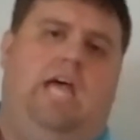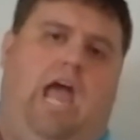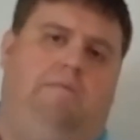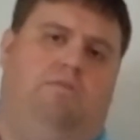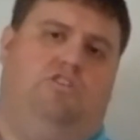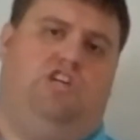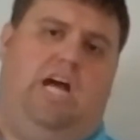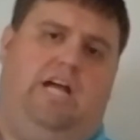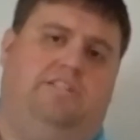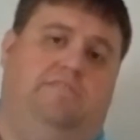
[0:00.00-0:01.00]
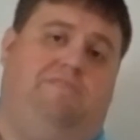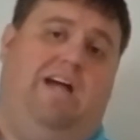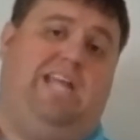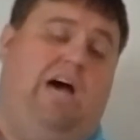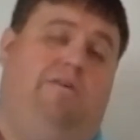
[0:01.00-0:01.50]
and we're trying to
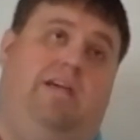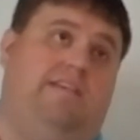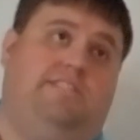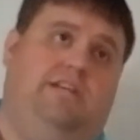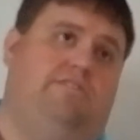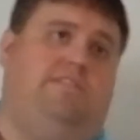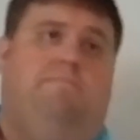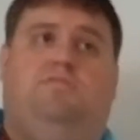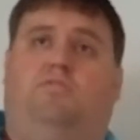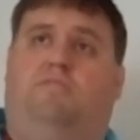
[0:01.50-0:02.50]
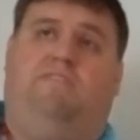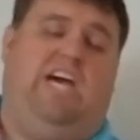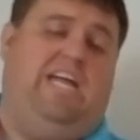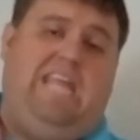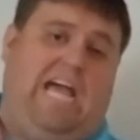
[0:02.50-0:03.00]
find out, is there some sort of
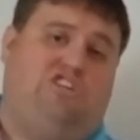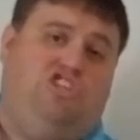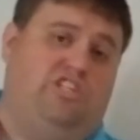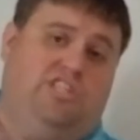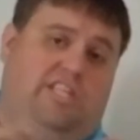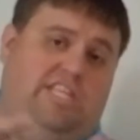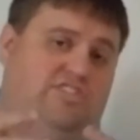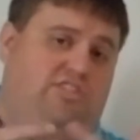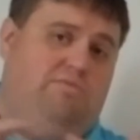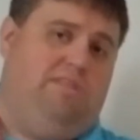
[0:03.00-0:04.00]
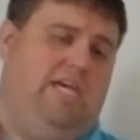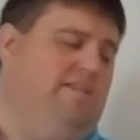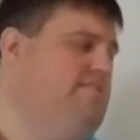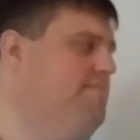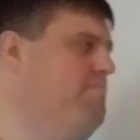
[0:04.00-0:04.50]
connection to these two
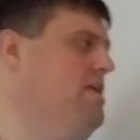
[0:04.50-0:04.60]
things?